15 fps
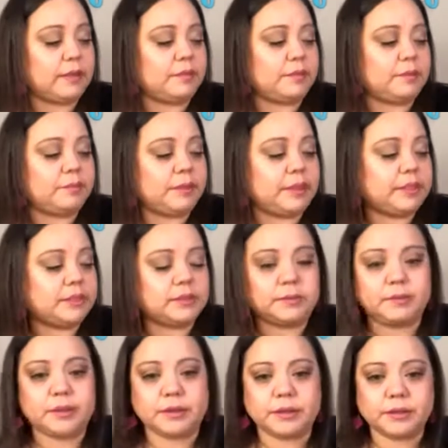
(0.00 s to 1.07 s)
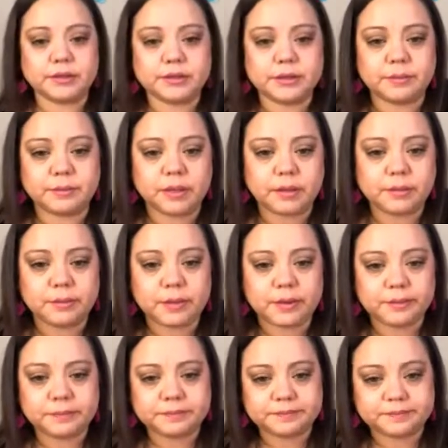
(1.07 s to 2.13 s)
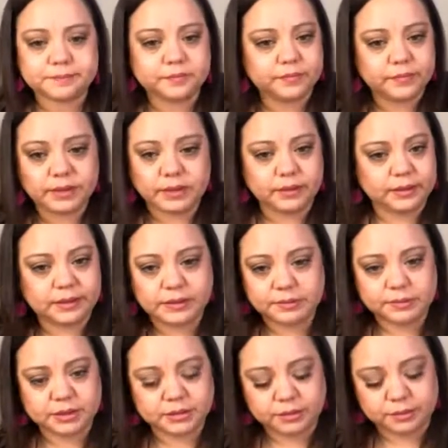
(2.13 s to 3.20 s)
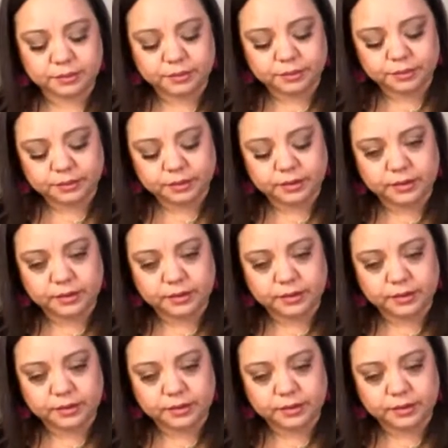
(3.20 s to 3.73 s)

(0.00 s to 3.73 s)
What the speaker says: replace a part or something, but it's miserable.